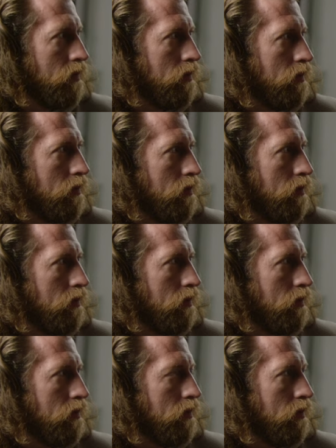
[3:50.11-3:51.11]

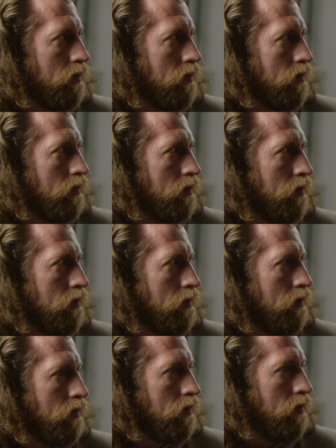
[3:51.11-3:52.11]

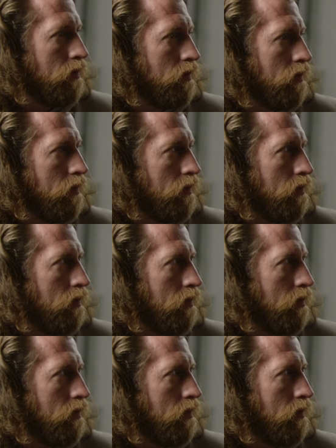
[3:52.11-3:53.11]

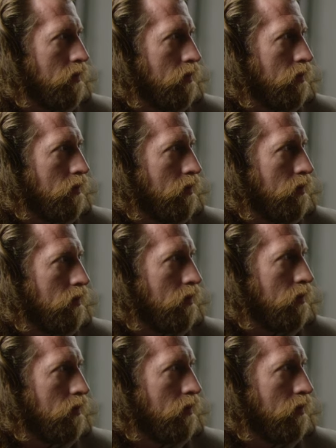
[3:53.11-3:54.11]

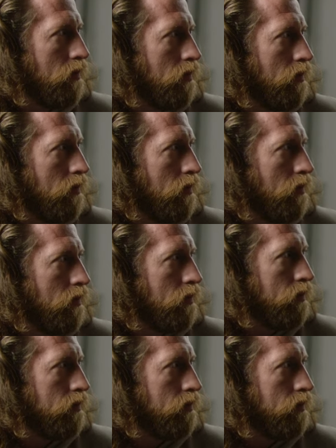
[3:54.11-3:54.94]
The person shown says nothing.